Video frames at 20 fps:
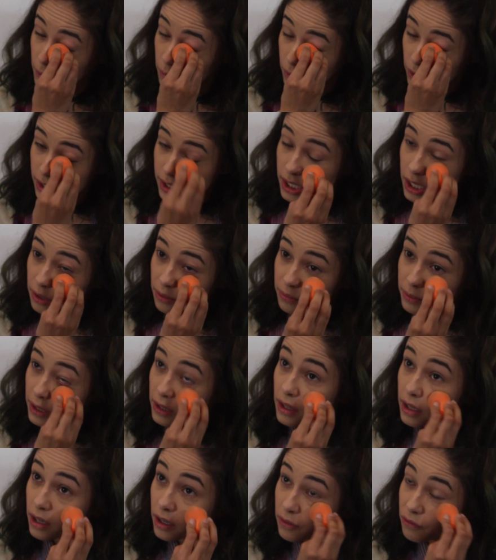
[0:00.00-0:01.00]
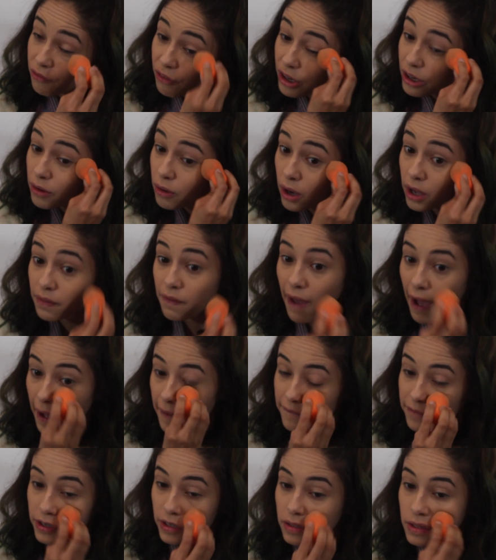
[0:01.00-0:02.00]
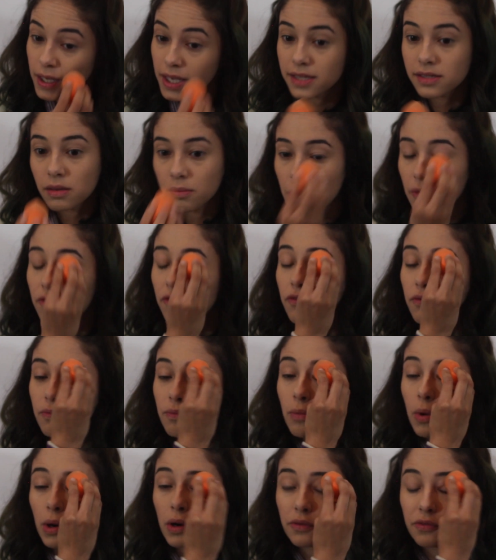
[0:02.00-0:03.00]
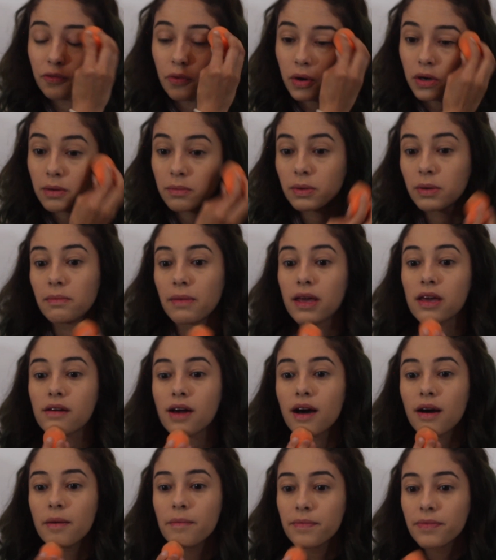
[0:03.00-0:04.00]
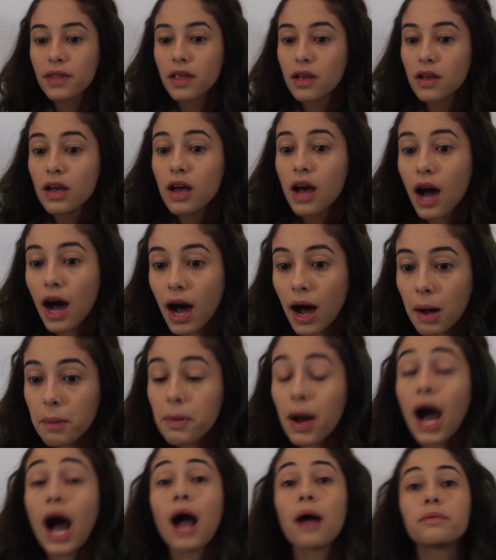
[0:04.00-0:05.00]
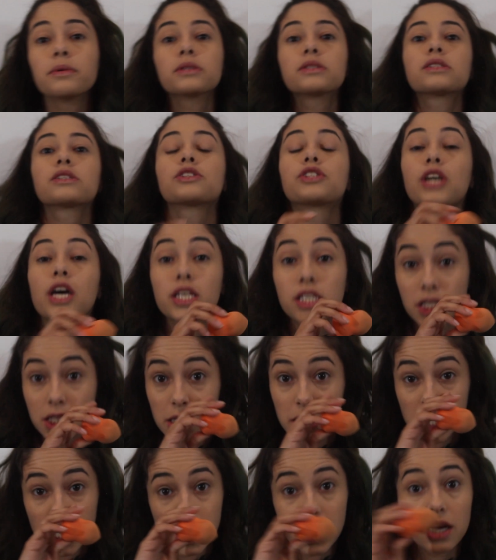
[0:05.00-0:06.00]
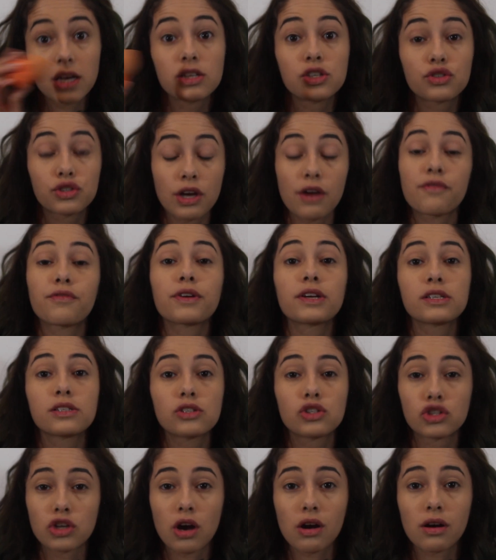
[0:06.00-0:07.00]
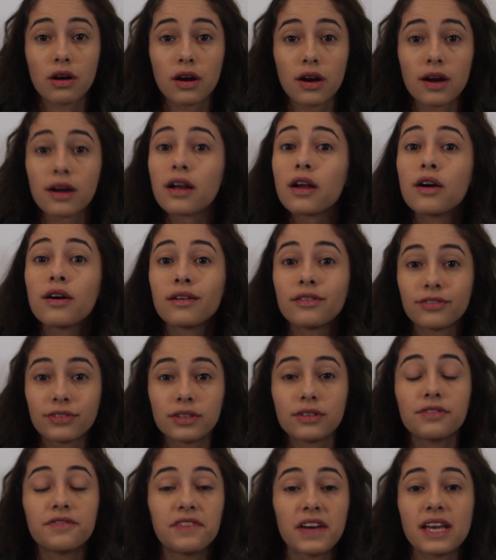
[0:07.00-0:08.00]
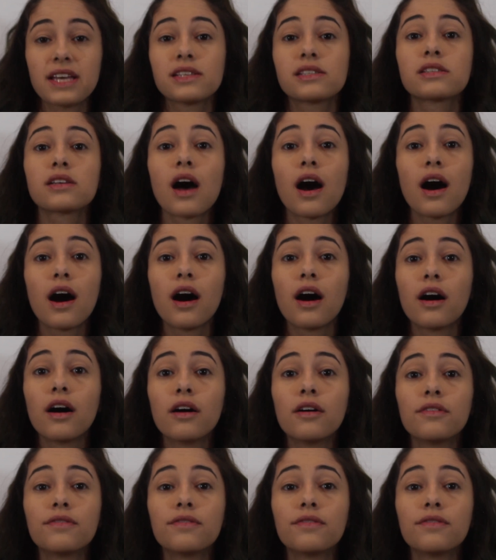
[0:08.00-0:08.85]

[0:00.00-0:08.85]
If you want to see a really good video on that for like some more affordable makeup, I would suggest the Jeffree Star Full Face